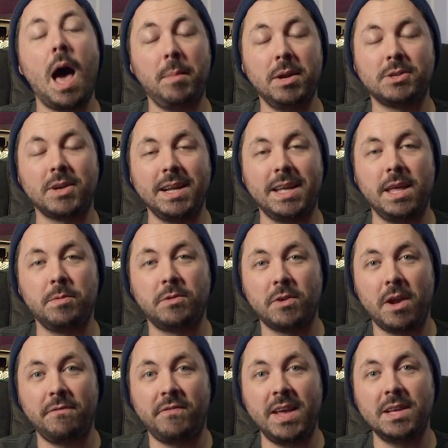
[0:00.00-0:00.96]
I'm going to try to keep a
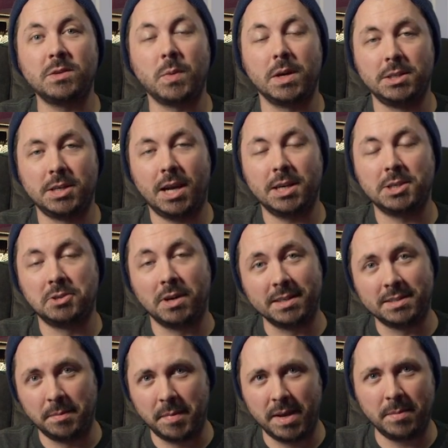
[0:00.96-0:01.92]
straight face while Josh
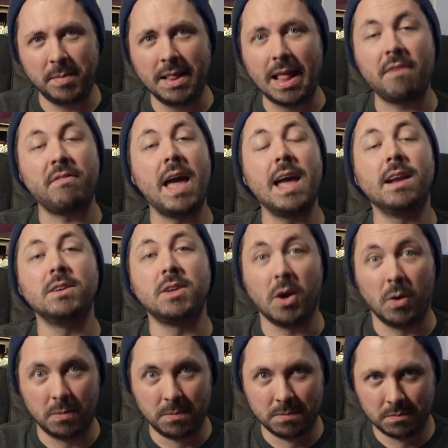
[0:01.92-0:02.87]
tries to make me laugh and
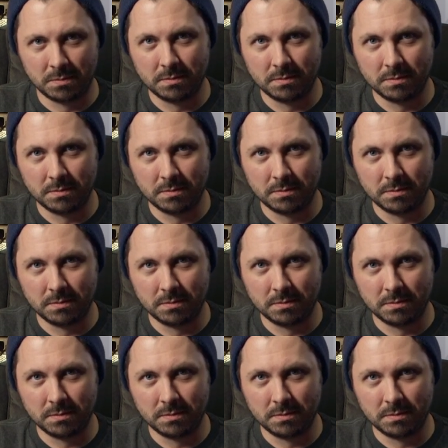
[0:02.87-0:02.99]
go.